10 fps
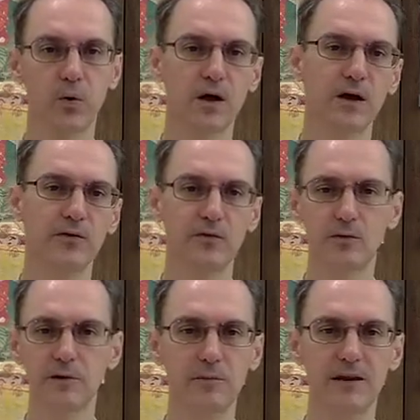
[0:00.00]
There are also
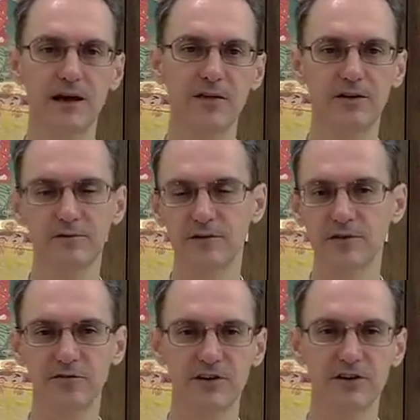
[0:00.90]
many other
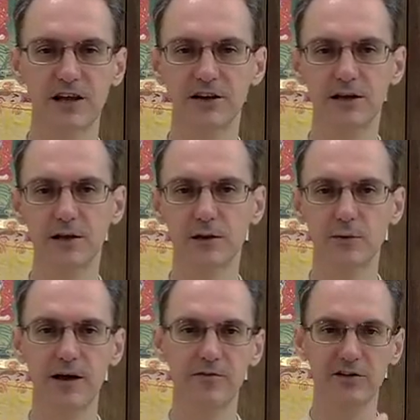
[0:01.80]
different techniques that will have
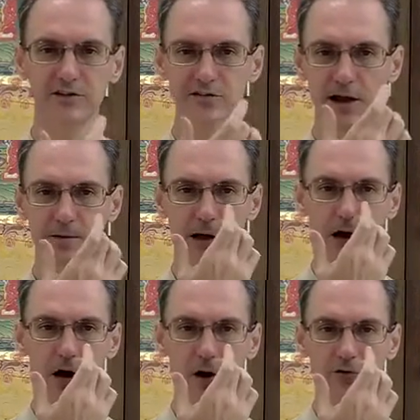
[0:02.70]
things like
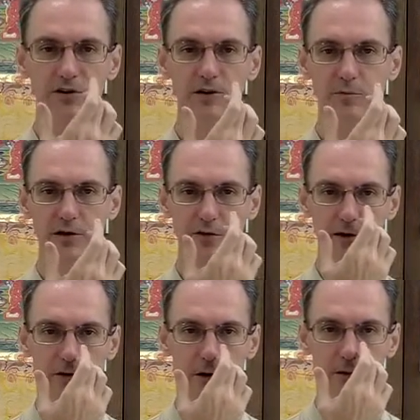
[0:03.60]
alternate breathing,
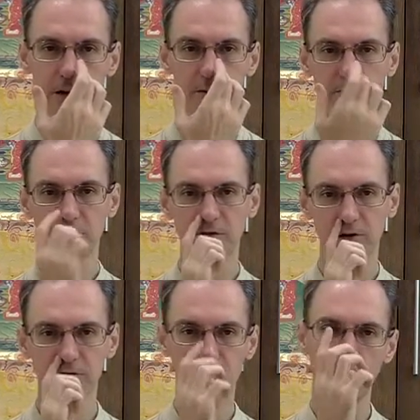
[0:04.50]
so breathing in
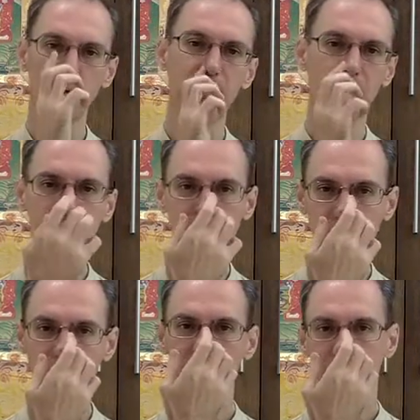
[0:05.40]
through one nostril
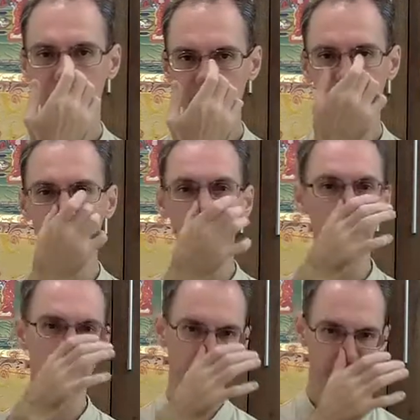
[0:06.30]
and then out
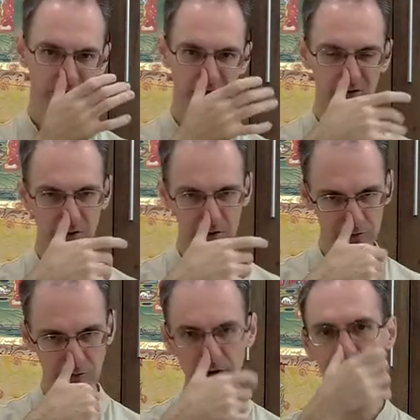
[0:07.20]
through the other
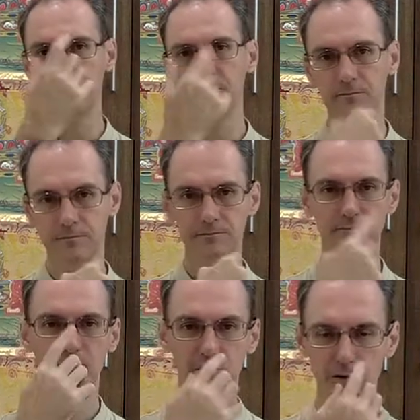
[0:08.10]
nostril, and then
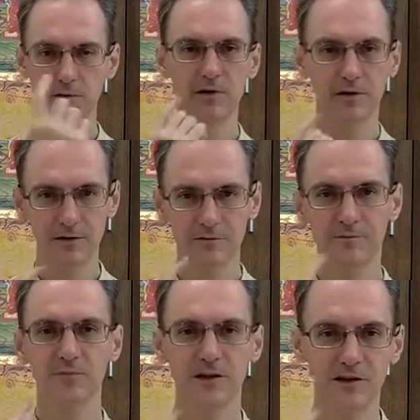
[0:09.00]
so
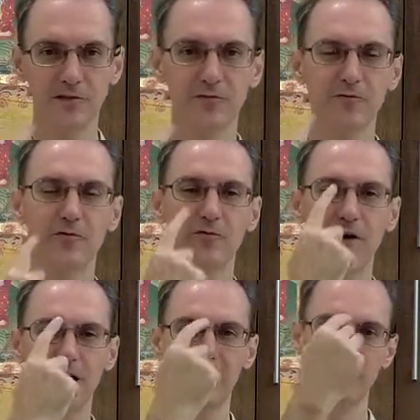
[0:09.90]
in through the right,
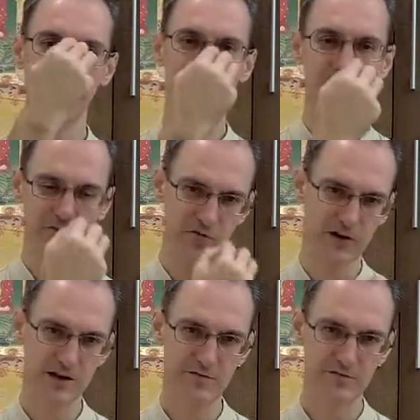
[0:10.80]
out through the
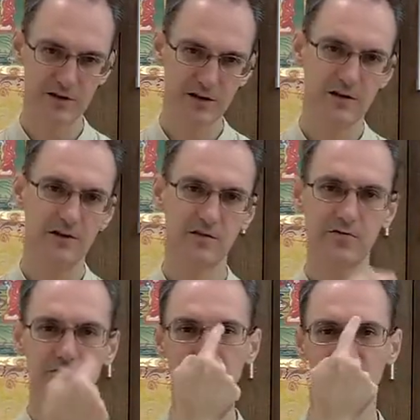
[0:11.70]
left, in through the
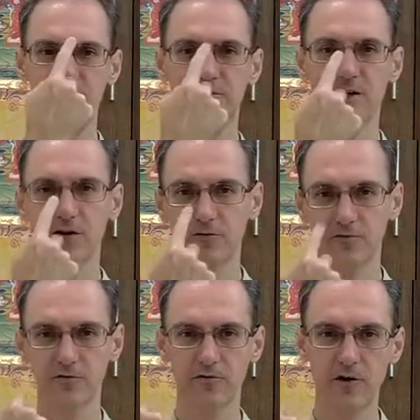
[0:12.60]
left, out through the
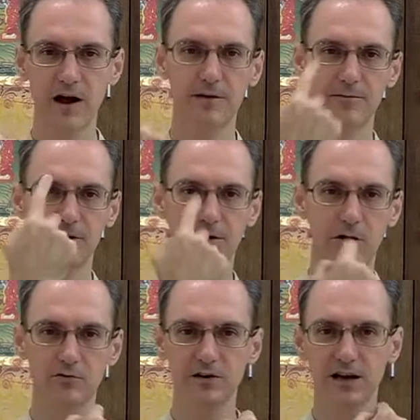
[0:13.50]
right, and
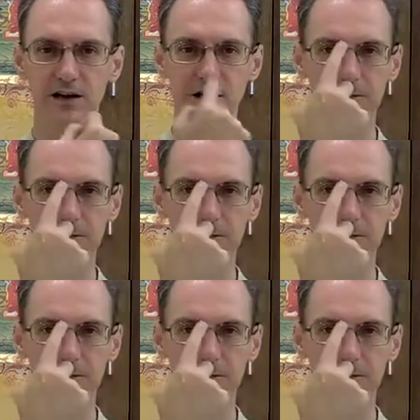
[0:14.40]
alternating.